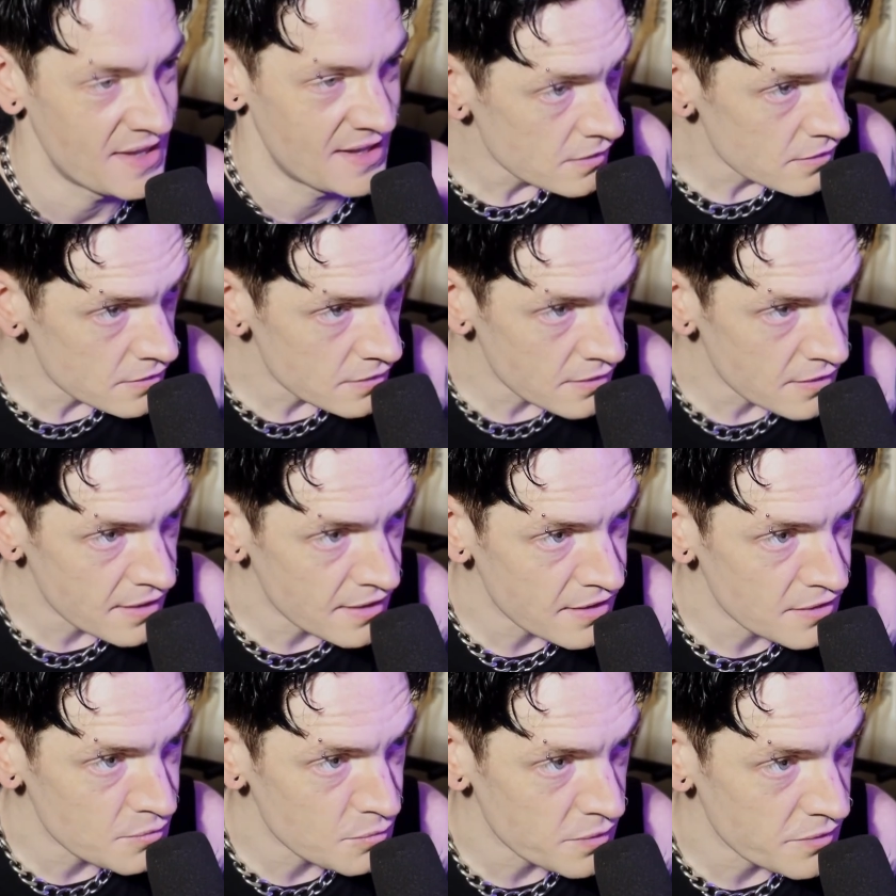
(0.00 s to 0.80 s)
So
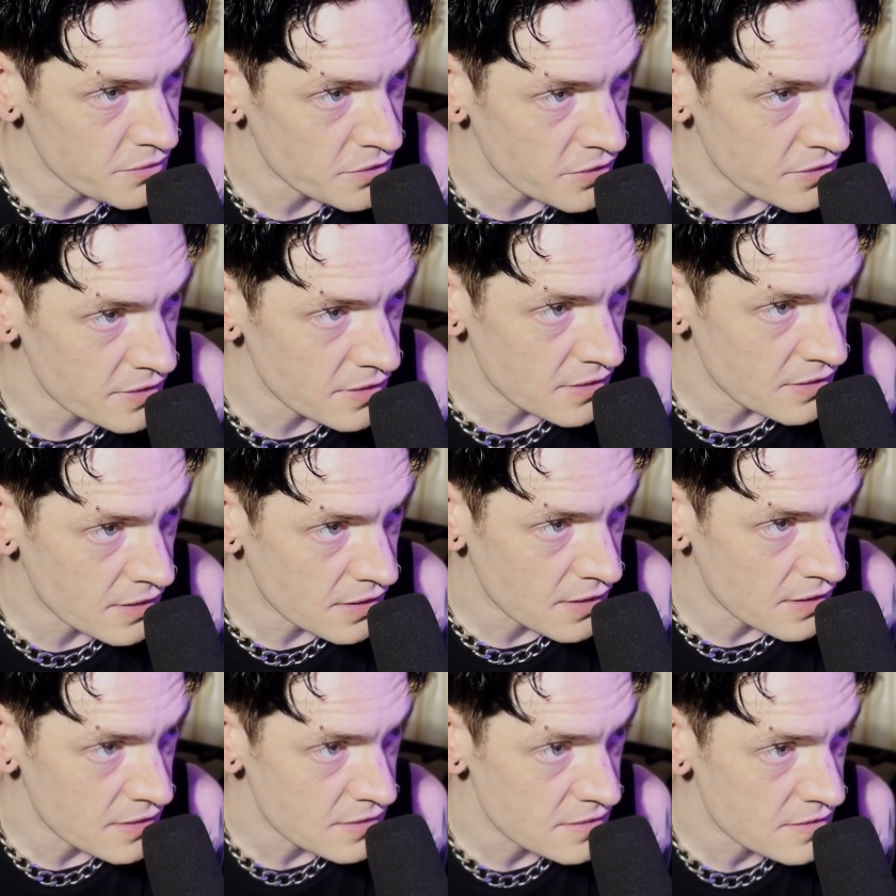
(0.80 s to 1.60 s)
then we've got the
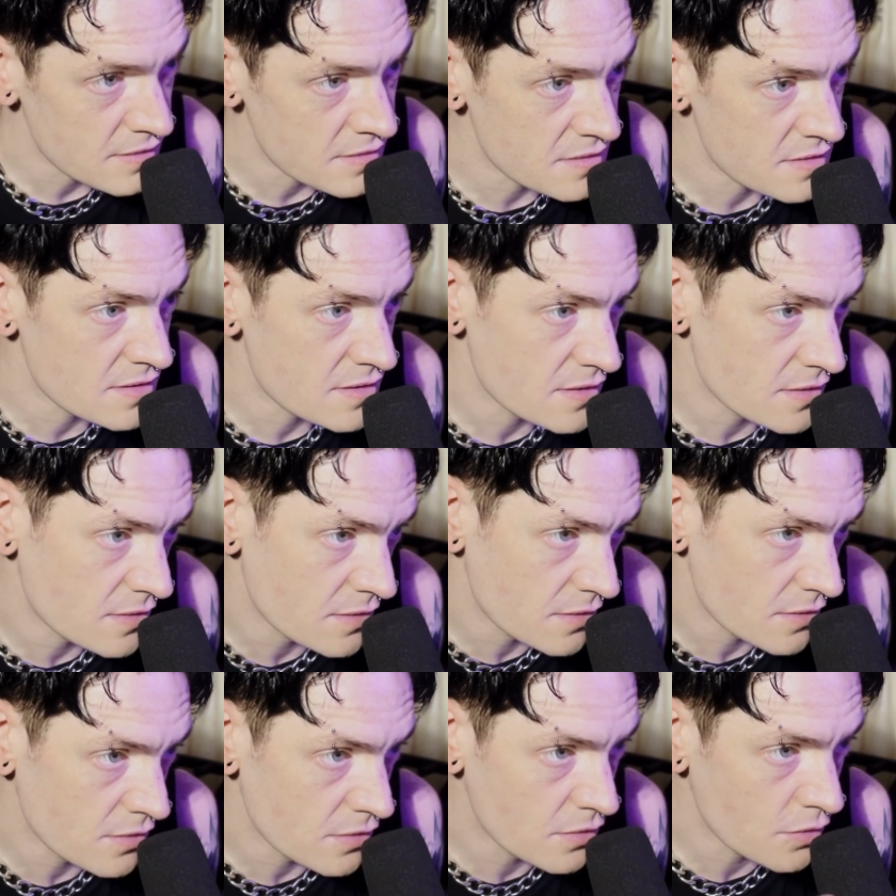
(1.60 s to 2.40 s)
last
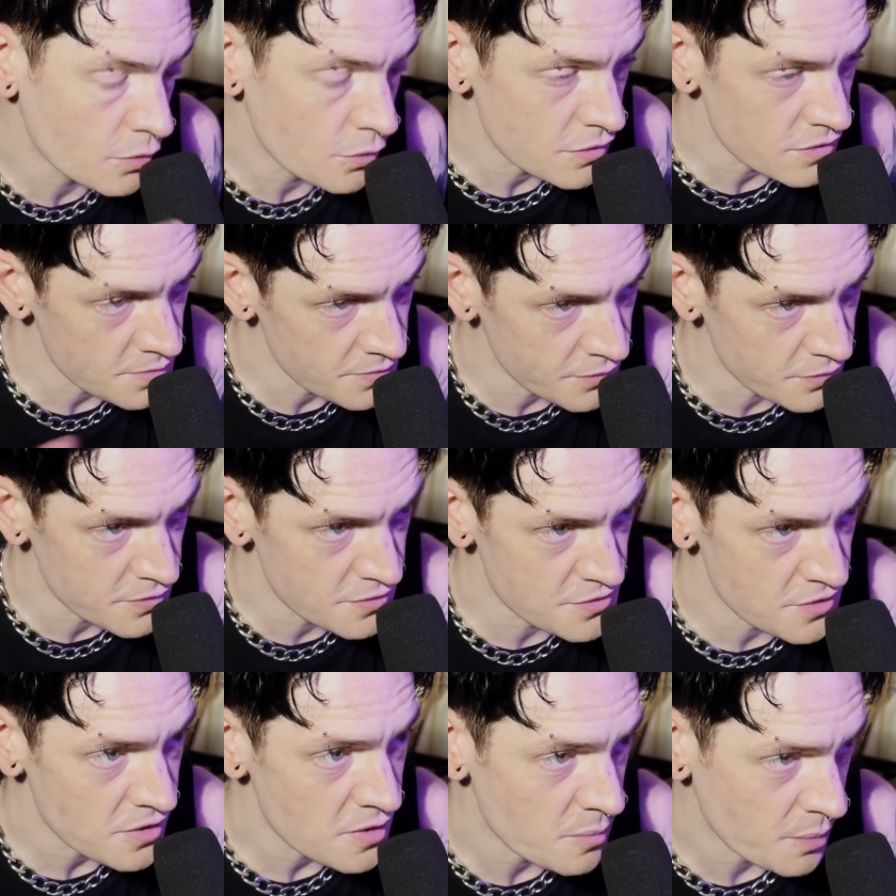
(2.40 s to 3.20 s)
chorus before the drop.